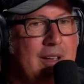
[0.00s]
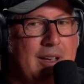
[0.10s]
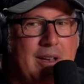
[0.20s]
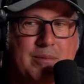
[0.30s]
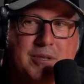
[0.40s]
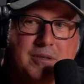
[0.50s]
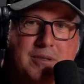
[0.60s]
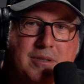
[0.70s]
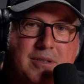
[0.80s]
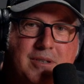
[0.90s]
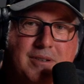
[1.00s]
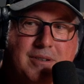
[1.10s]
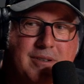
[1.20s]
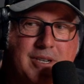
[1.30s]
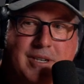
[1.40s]
it was
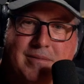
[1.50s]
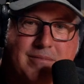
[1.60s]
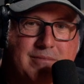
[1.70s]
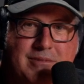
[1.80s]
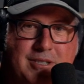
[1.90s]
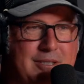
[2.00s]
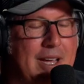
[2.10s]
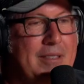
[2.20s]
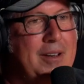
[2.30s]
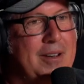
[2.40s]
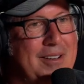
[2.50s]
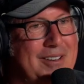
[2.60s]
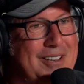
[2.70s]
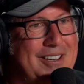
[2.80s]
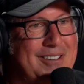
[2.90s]
like just nothing,
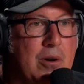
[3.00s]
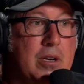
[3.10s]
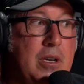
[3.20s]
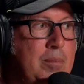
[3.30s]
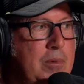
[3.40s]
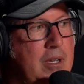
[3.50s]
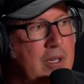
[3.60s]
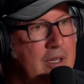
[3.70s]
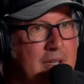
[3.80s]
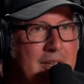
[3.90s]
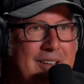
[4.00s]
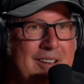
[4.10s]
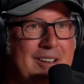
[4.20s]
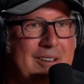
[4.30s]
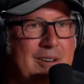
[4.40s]
you know? Oh, you hit me.
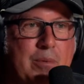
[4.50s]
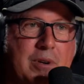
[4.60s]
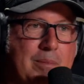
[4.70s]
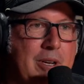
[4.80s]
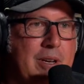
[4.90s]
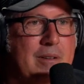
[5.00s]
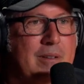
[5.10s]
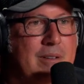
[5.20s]
I would have been...